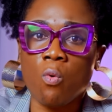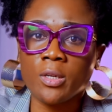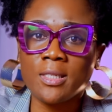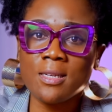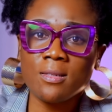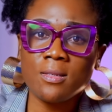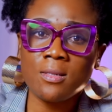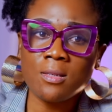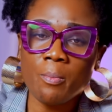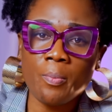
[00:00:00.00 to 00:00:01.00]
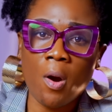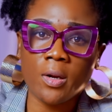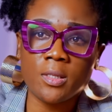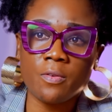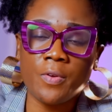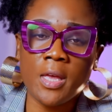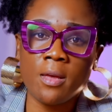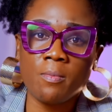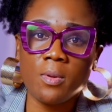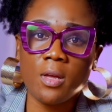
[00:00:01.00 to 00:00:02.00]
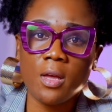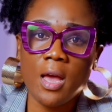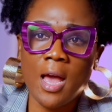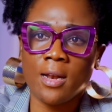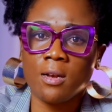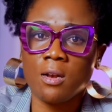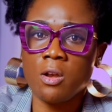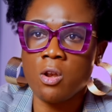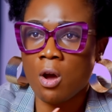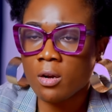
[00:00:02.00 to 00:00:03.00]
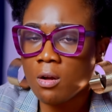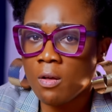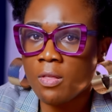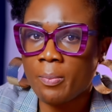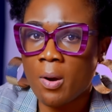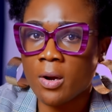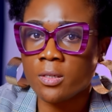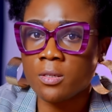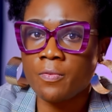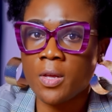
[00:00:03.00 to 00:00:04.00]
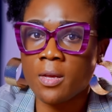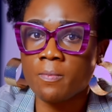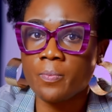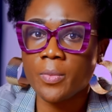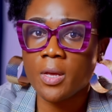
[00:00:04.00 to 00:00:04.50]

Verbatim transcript: wanting some parts of him and not other parts of him?